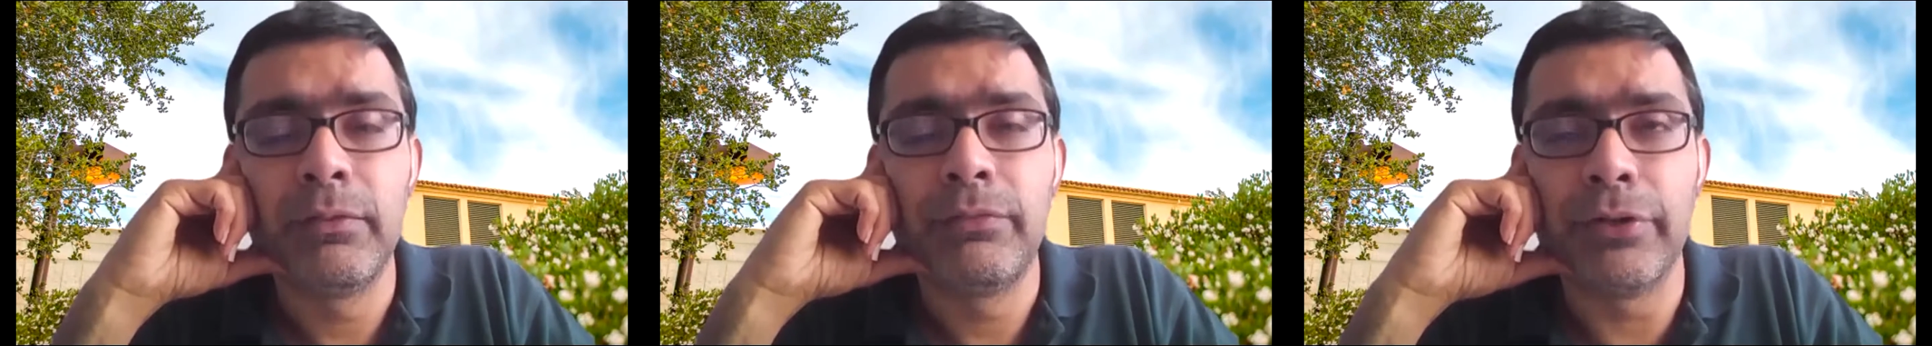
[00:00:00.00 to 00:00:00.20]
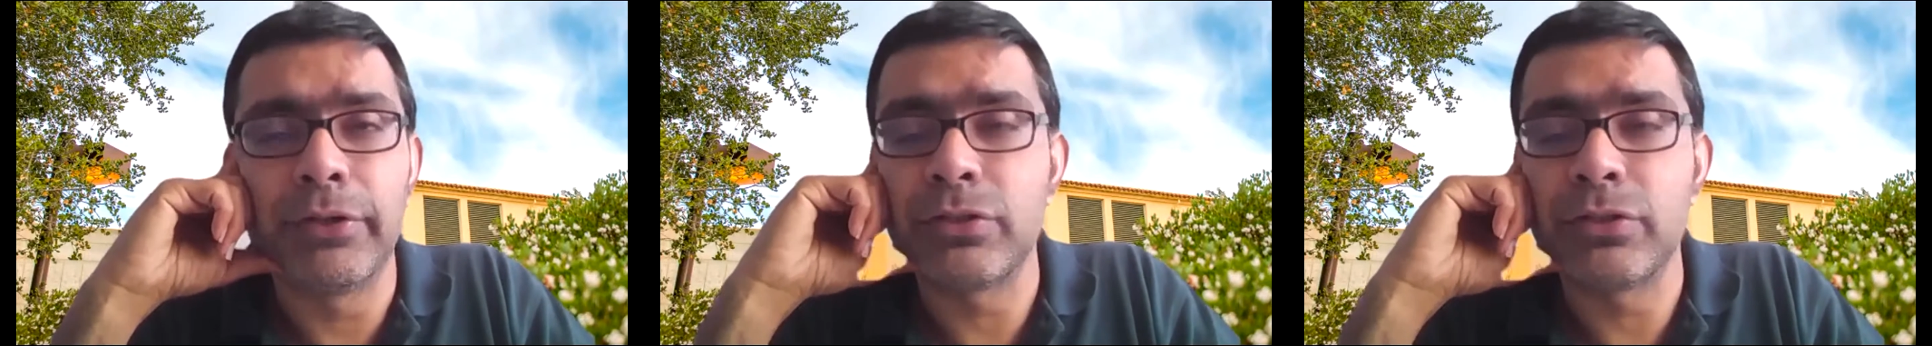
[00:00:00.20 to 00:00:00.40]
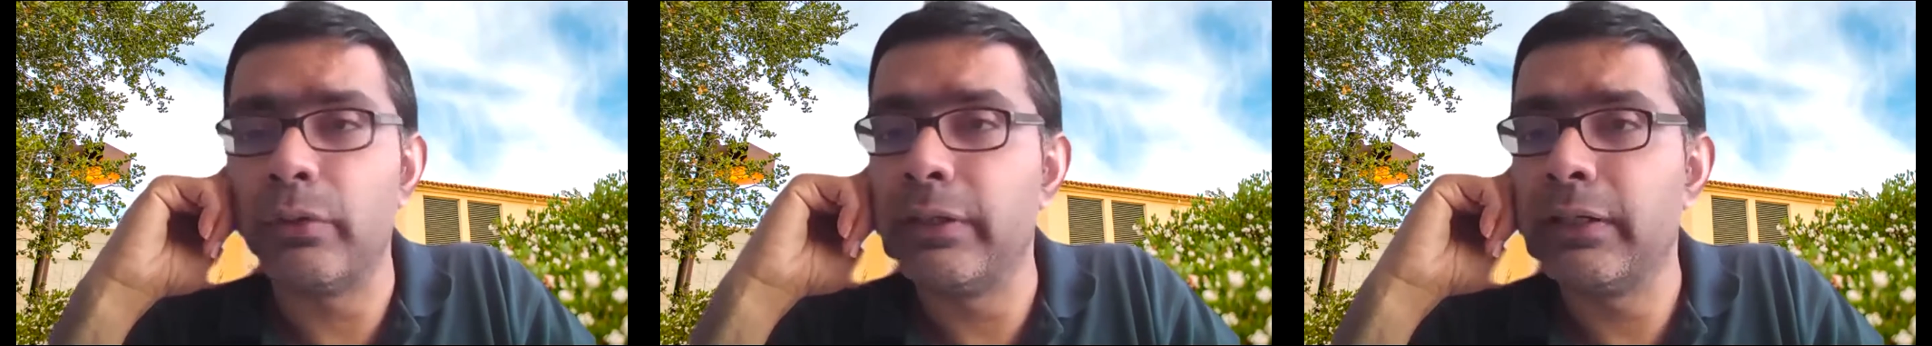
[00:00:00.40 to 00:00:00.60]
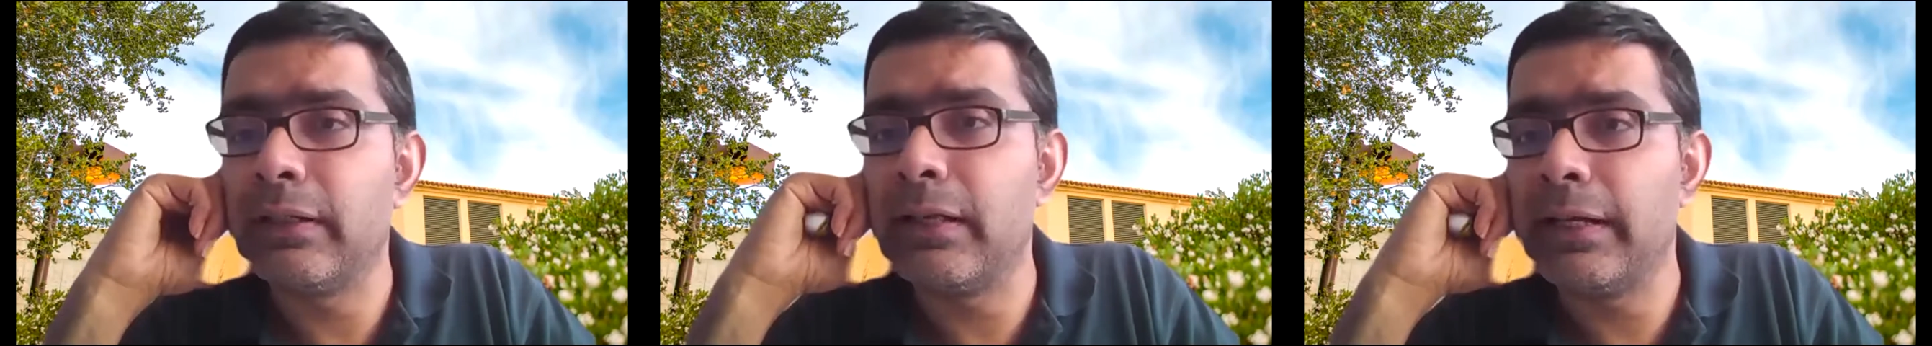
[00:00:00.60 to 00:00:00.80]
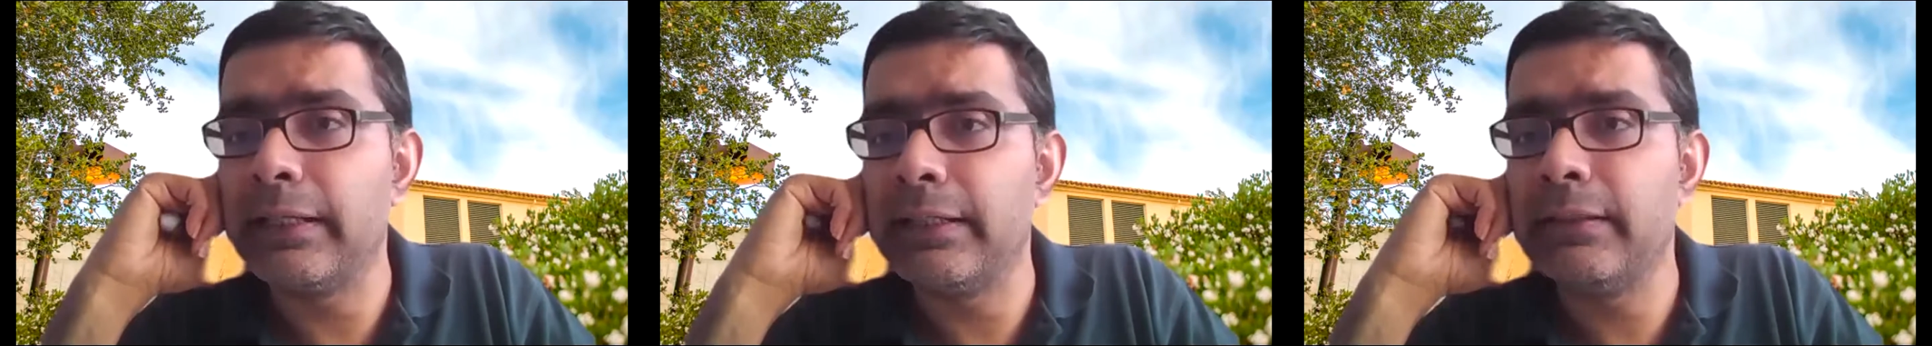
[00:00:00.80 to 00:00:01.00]
if you're so
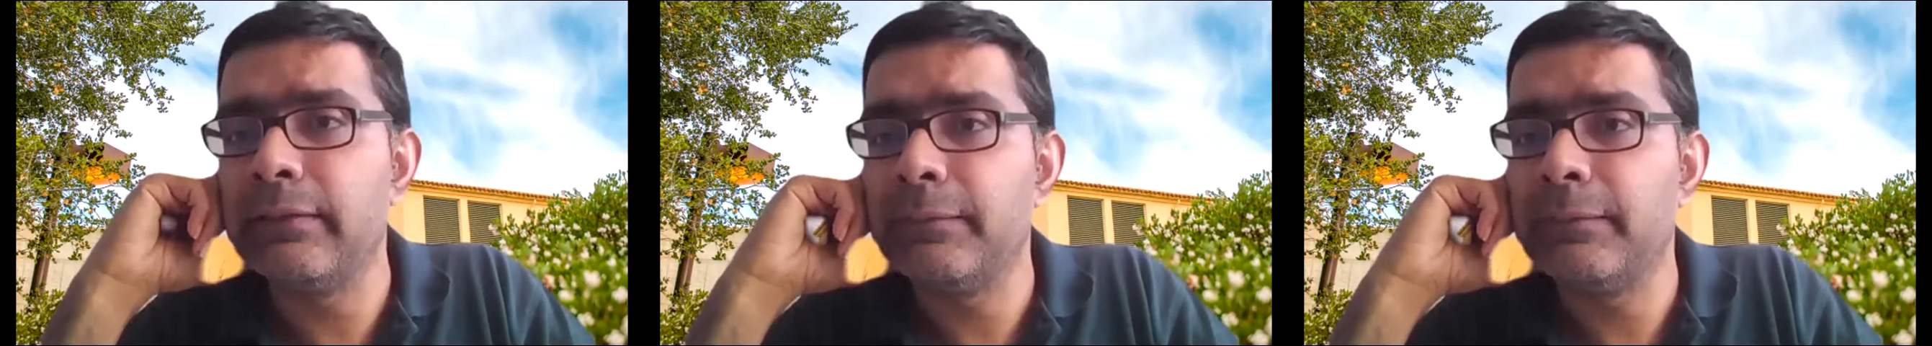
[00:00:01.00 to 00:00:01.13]
inclined.